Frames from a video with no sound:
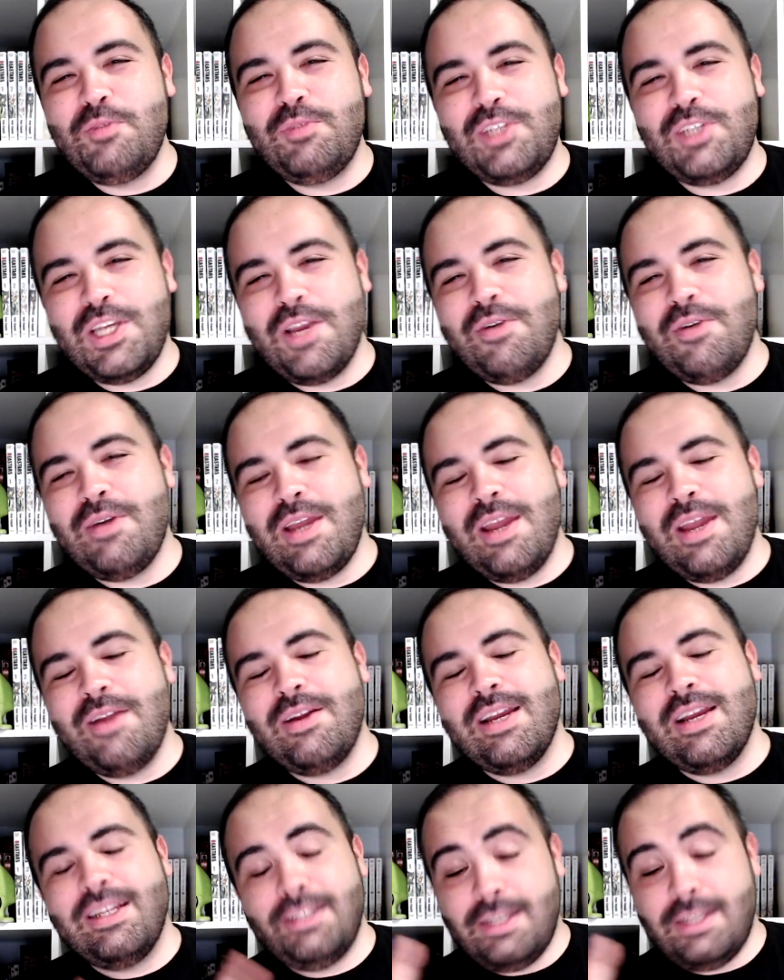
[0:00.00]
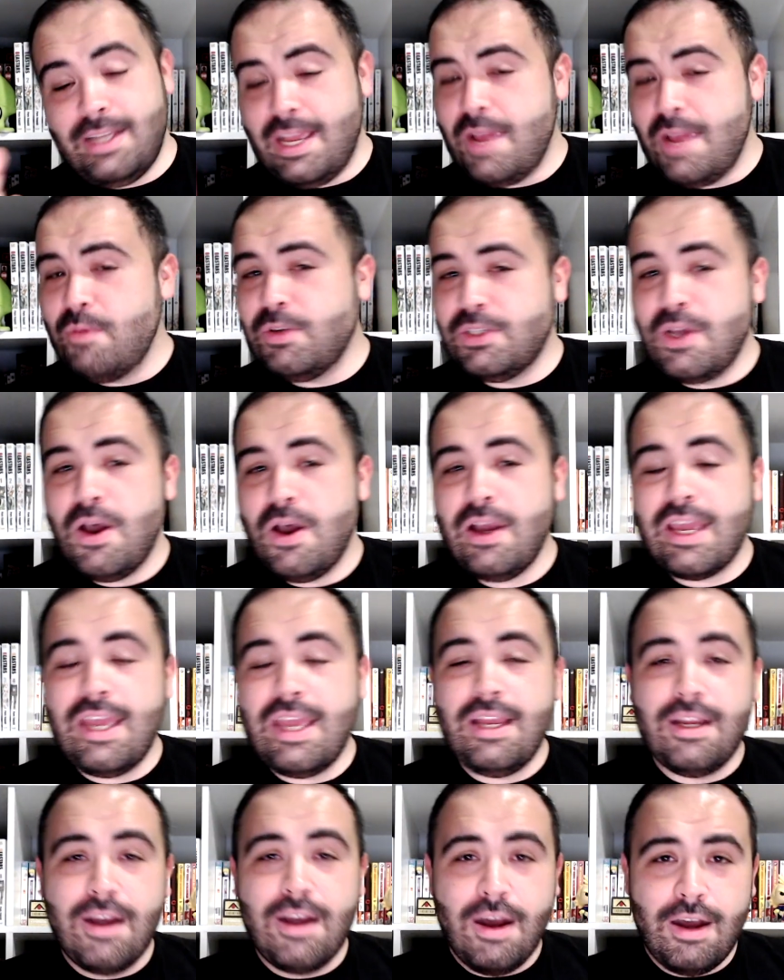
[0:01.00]
Geo here, and today we're
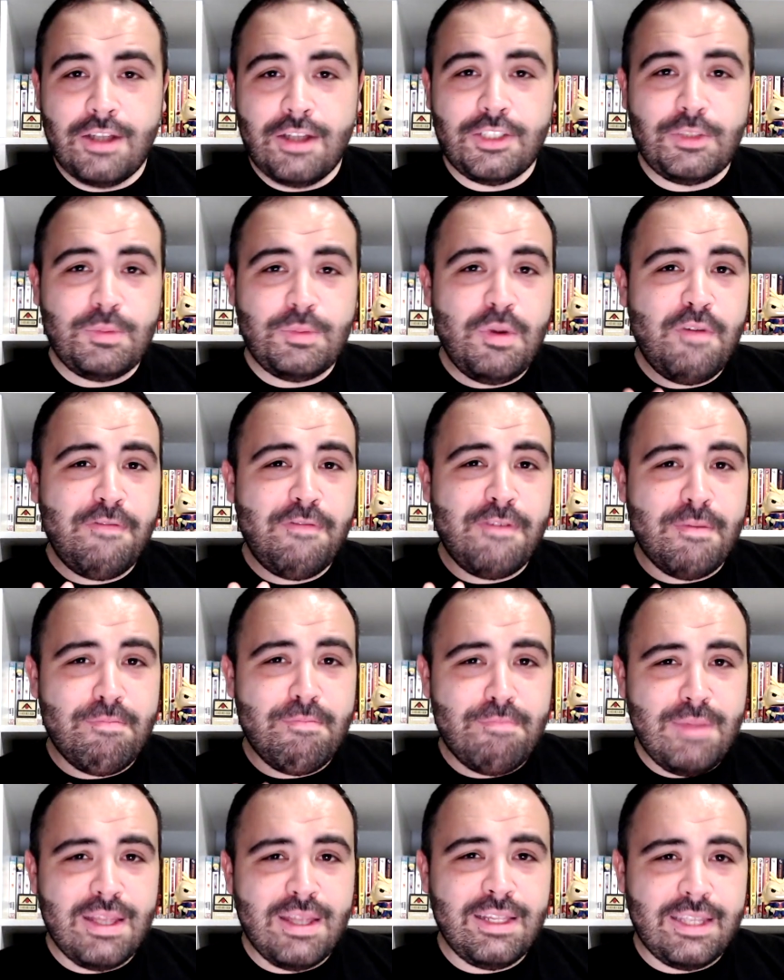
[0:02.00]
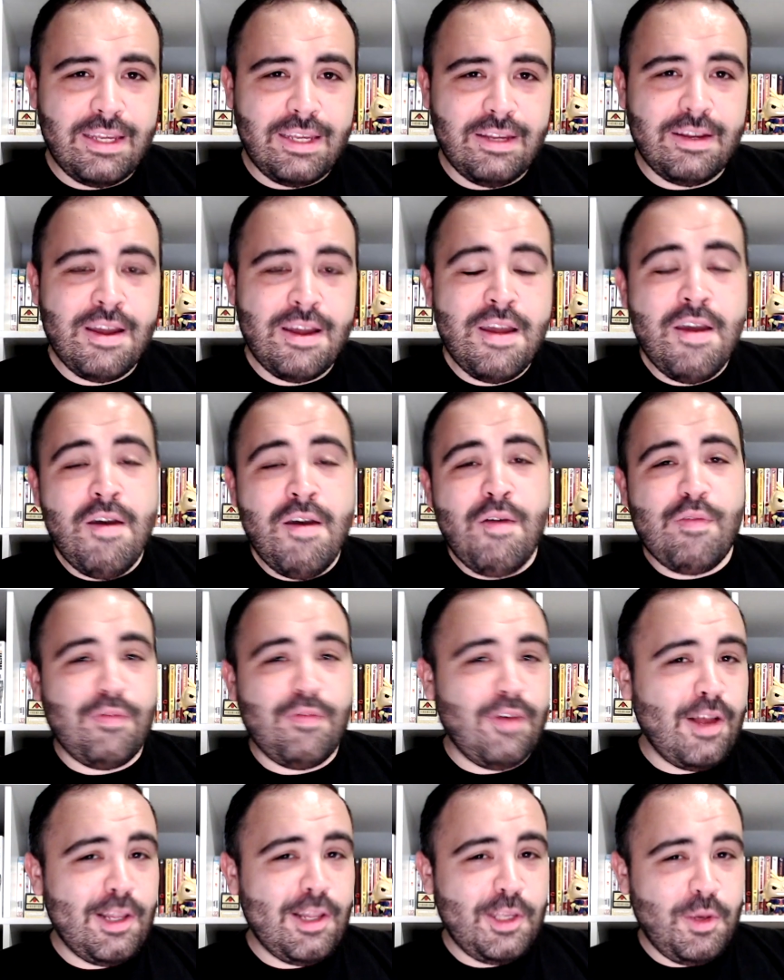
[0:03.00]
talking Cosmo Familia
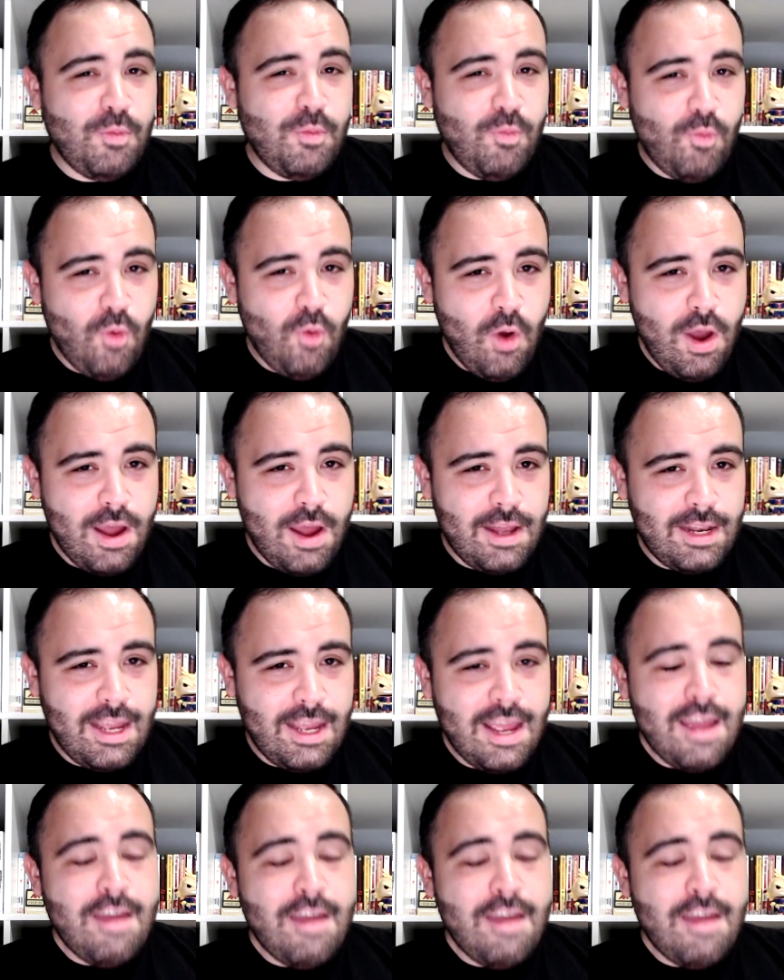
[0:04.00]
Volume one.